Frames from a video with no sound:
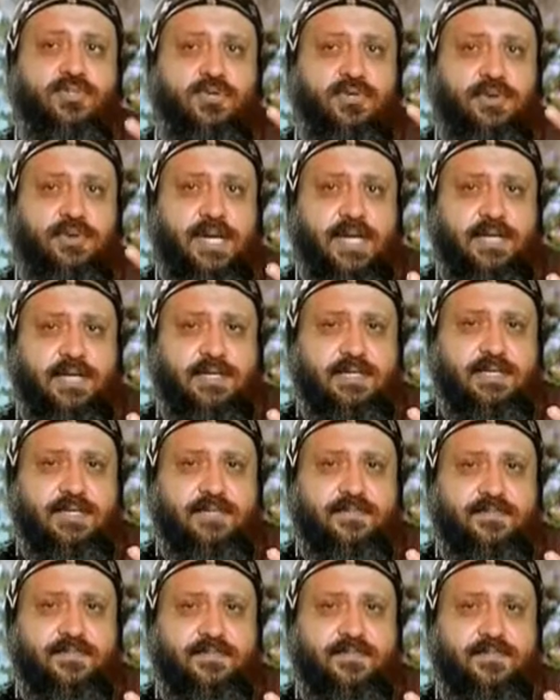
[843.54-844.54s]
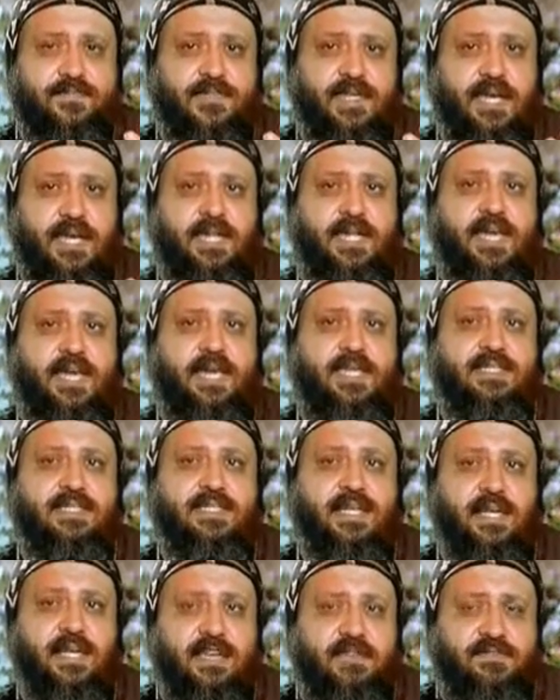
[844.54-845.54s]
two rings in
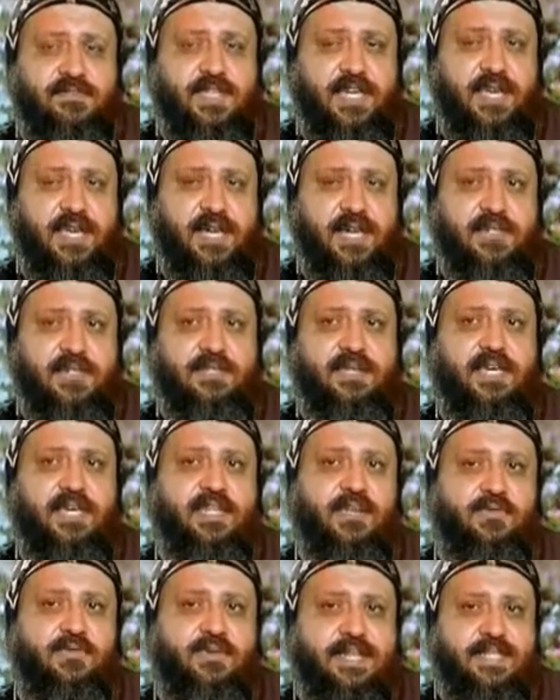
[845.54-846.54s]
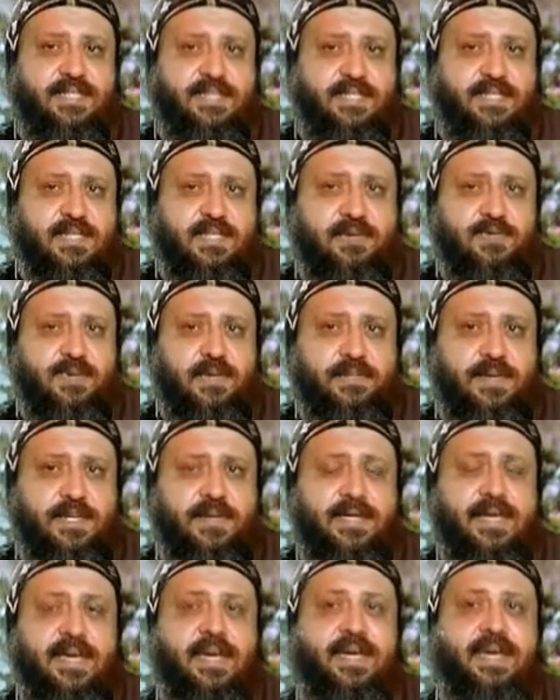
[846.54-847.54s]
his left hand in a red silk
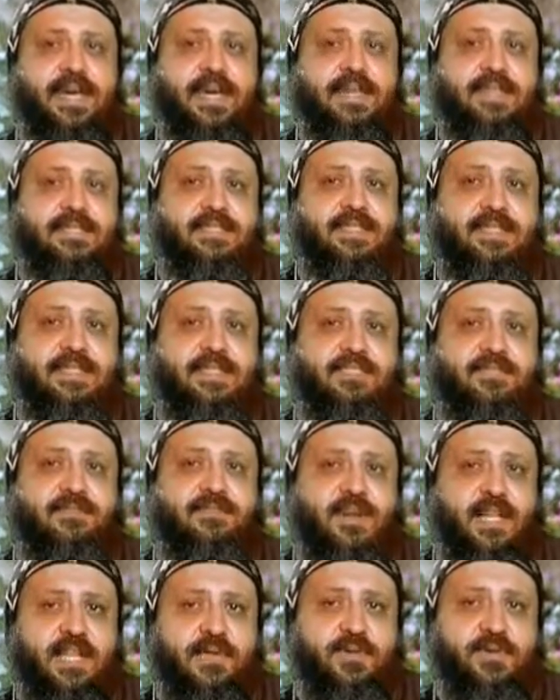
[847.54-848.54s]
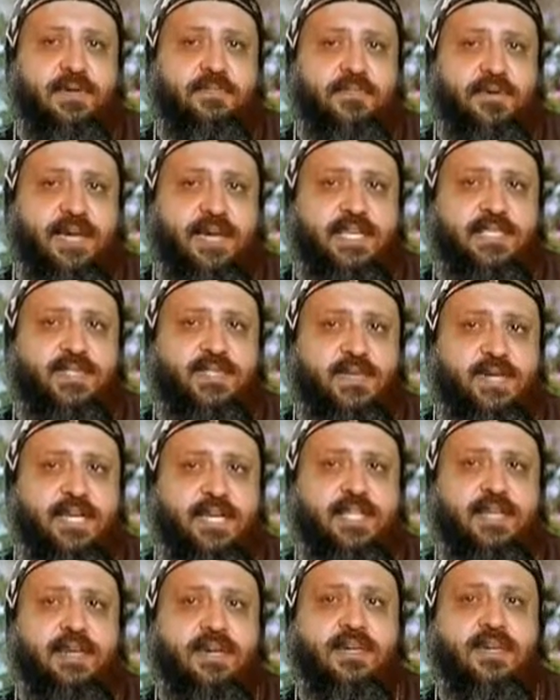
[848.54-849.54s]
ribbon and says the following prayers
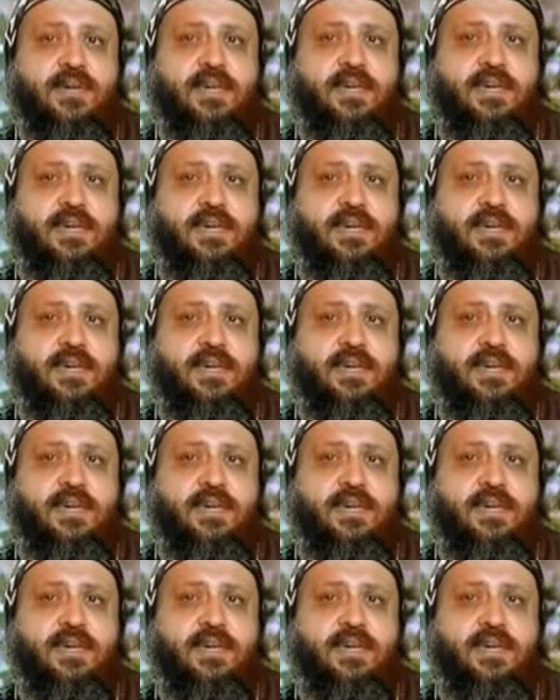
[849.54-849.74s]
together